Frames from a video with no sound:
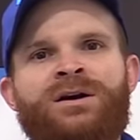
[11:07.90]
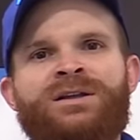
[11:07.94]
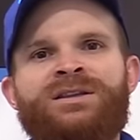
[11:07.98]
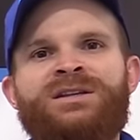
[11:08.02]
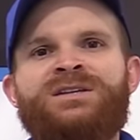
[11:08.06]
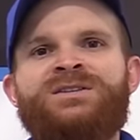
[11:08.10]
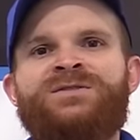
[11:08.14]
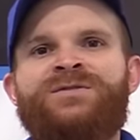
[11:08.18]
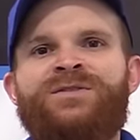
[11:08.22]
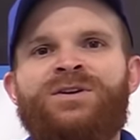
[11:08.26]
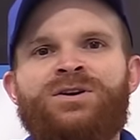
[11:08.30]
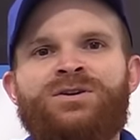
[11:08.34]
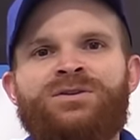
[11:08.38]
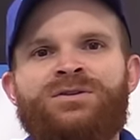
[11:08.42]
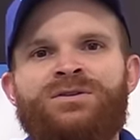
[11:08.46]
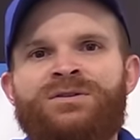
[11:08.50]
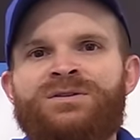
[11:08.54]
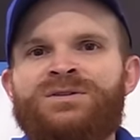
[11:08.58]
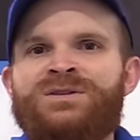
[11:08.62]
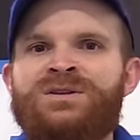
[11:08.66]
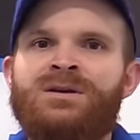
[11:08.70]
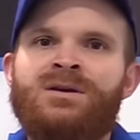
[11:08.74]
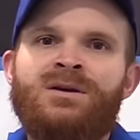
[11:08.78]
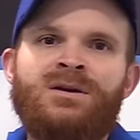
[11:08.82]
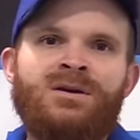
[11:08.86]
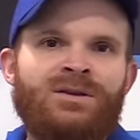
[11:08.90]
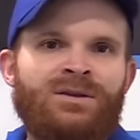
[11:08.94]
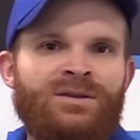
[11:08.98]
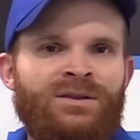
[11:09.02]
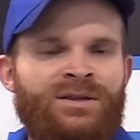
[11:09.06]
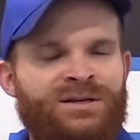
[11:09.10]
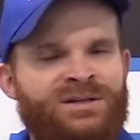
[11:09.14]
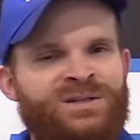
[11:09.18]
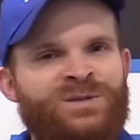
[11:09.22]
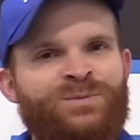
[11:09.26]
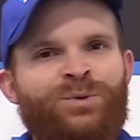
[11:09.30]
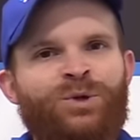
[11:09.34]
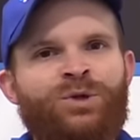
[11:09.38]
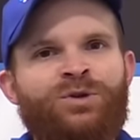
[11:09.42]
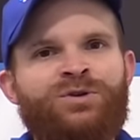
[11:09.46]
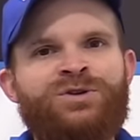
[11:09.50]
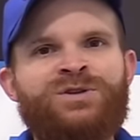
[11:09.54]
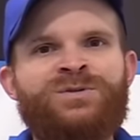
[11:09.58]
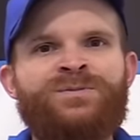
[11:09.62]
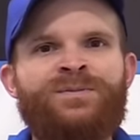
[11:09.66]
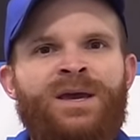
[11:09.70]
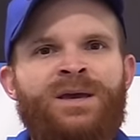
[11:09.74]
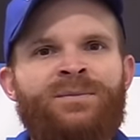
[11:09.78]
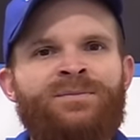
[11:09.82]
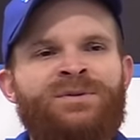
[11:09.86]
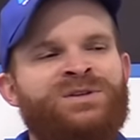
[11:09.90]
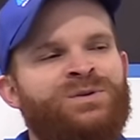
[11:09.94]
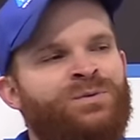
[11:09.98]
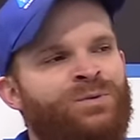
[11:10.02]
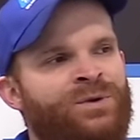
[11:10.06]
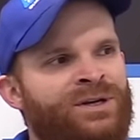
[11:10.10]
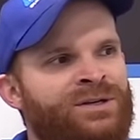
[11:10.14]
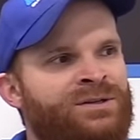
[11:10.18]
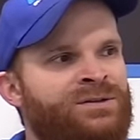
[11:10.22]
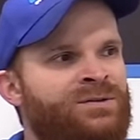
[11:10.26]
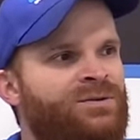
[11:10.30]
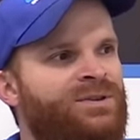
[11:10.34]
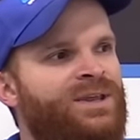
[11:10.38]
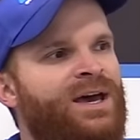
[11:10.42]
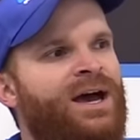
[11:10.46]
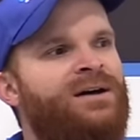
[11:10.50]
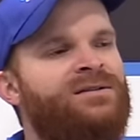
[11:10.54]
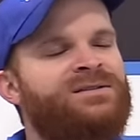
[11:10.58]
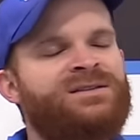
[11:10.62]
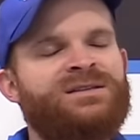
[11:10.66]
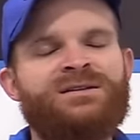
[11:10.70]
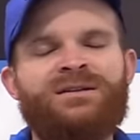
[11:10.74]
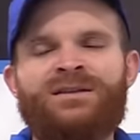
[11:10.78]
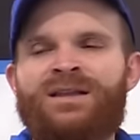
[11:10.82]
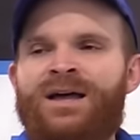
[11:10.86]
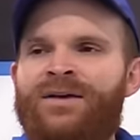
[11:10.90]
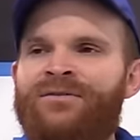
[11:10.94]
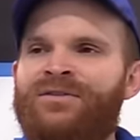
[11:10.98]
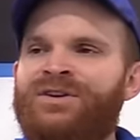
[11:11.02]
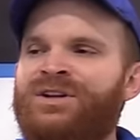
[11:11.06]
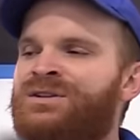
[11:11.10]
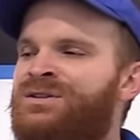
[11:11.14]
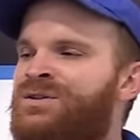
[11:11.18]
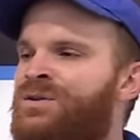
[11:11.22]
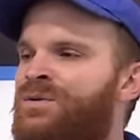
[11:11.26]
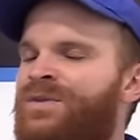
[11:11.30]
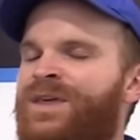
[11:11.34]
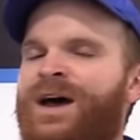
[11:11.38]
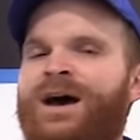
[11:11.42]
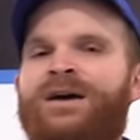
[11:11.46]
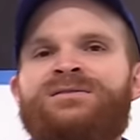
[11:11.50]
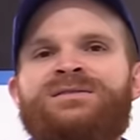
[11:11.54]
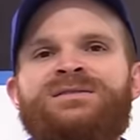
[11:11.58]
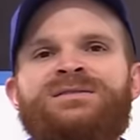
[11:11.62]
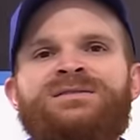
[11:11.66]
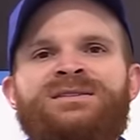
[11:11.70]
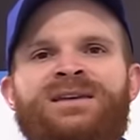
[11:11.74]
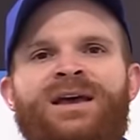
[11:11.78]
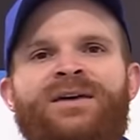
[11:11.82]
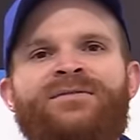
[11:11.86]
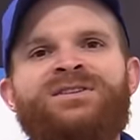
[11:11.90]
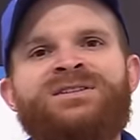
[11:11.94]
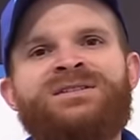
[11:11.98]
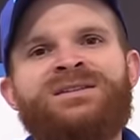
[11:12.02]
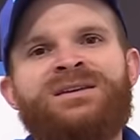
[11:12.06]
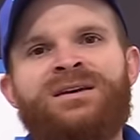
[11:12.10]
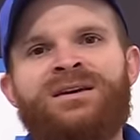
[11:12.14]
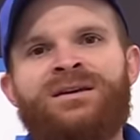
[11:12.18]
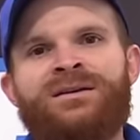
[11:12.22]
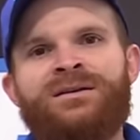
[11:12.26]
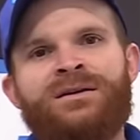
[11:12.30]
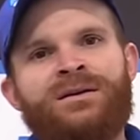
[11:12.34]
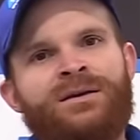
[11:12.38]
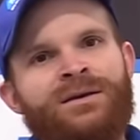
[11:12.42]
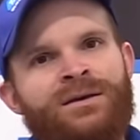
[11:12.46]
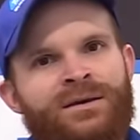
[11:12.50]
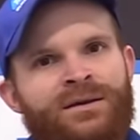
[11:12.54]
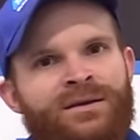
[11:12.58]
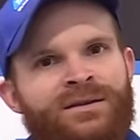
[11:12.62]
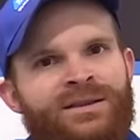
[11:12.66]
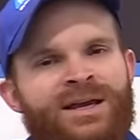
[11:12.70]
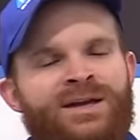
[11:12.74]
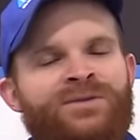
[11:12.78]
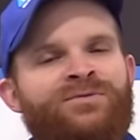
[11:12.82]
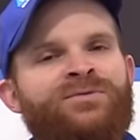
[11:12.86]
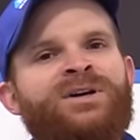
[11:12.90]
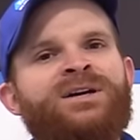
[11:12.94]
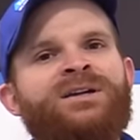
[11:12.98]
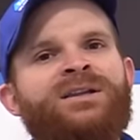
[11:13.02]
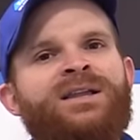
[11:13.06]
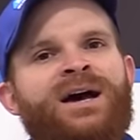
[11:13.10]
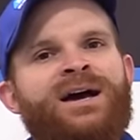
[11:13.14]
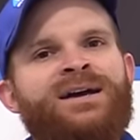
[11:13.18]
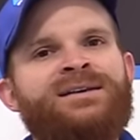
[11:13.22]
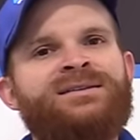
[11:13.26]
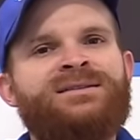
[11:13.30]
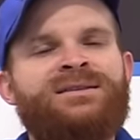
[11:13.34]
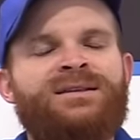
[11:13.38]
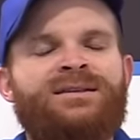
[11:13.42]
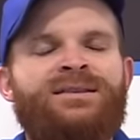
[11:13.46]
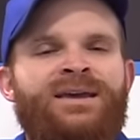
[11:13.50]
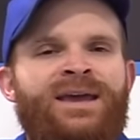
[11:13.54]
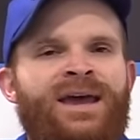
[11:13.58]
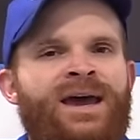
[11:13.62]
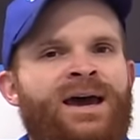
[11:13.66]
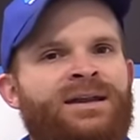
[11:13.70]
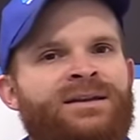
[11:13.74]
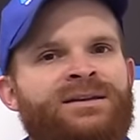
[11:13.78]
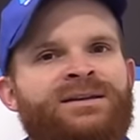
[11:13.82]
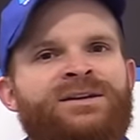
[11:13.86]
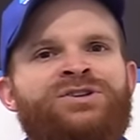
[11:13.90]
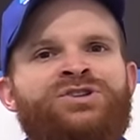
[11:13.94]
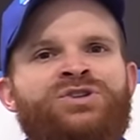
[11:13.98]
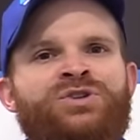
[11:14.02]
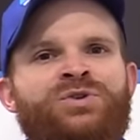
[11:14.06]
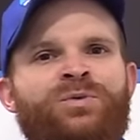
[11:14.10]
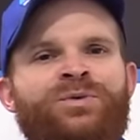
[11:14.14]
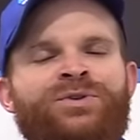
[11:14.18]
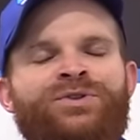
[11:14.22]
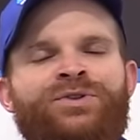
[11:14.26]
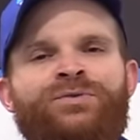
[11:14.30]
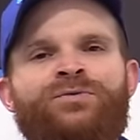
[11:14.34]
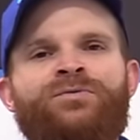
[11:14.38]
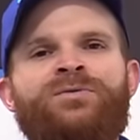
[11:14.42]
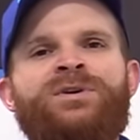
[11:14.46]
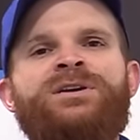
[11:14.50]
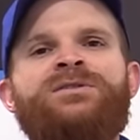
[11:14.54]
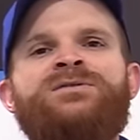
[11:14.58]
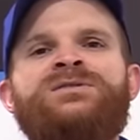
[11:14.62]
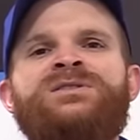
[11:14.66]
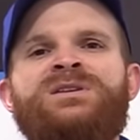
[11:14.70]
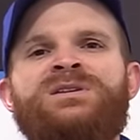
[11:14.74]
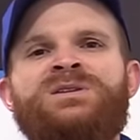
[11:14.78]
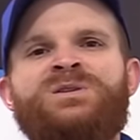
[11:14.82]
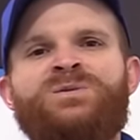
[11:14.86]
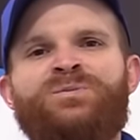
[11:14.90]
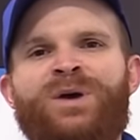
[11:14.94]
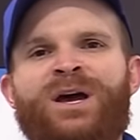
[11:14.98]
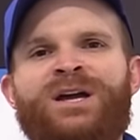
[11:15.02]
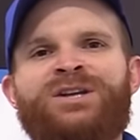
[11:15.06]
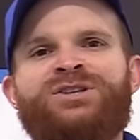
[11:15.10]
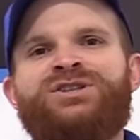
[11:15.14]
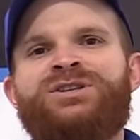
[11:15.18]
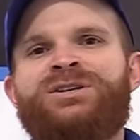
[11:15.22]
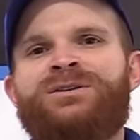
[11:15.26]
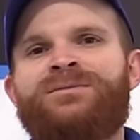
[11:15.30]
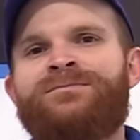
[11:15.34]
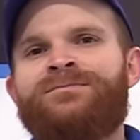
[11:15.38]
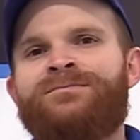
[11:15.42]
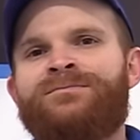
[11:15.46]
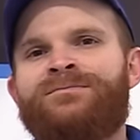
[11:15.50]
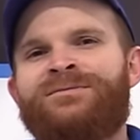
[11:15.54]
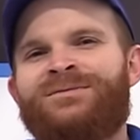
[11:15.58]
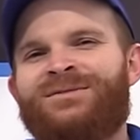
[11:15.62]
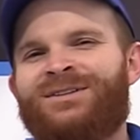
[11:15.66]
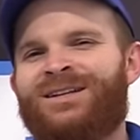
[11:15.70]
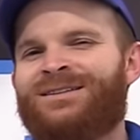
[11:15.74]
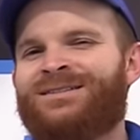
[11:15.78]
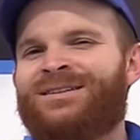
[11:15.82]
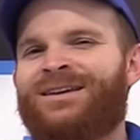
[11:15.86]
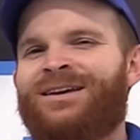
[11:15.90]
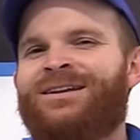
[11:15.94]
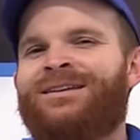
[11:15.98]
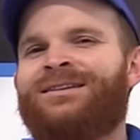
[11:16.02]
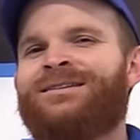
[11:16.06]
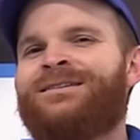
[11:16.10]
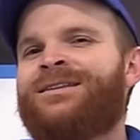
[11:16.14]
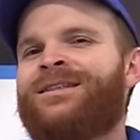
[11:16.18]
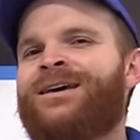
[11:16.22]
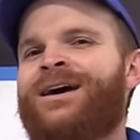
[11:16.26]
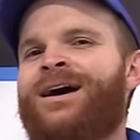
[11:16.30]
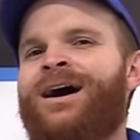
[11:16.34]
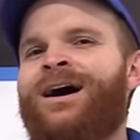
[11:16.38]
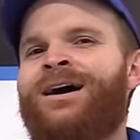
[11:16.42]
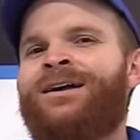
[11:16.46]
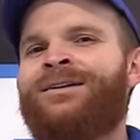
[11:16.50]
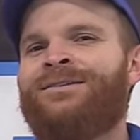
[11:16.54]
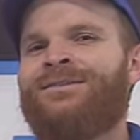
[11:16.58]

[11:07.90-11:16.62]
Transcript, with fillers: on these vehicles. The Explorers made between two thousand eleven and two thousand seventeen, they realized that they had an issue with the rear suspension. Let's get into that.